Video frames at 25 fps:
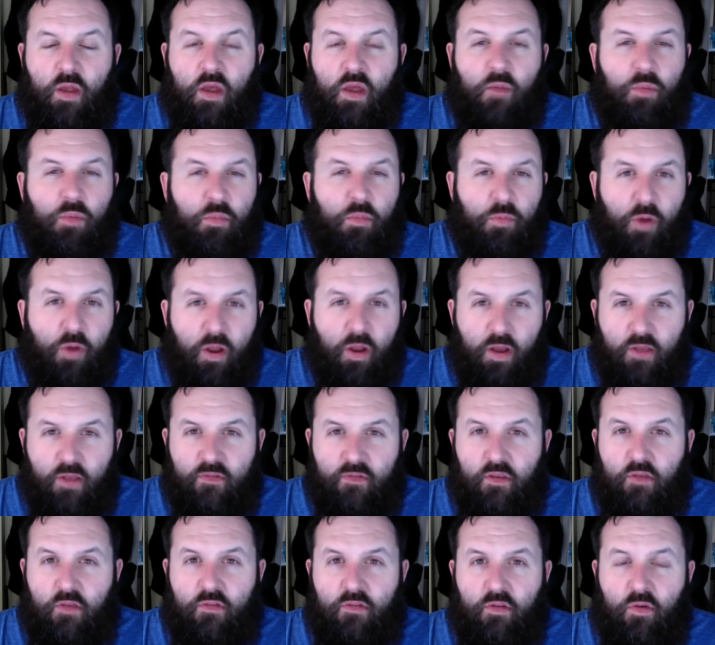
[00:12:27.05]
couple products
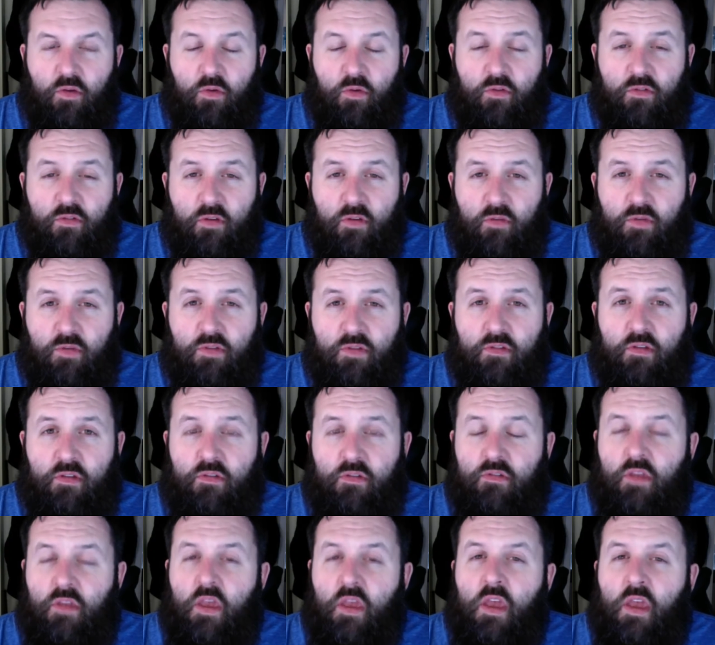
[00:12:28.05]
that you sell or
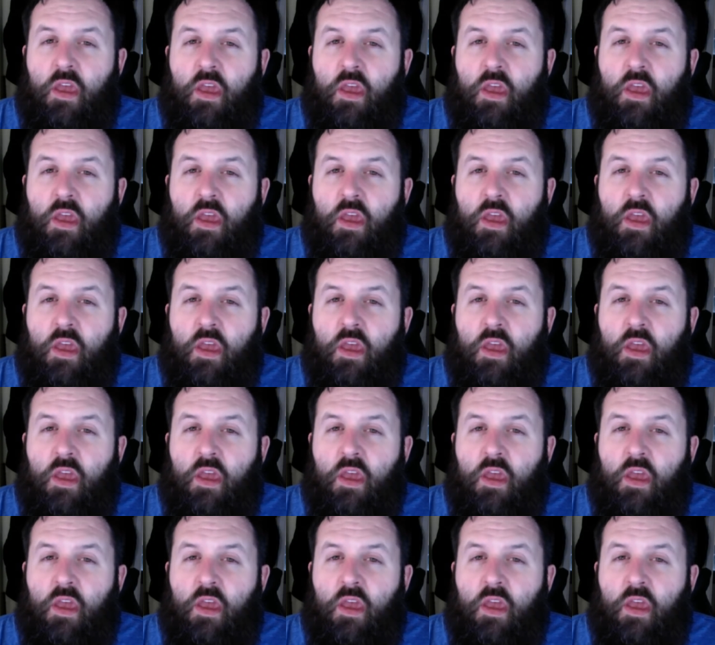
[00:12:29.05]
services,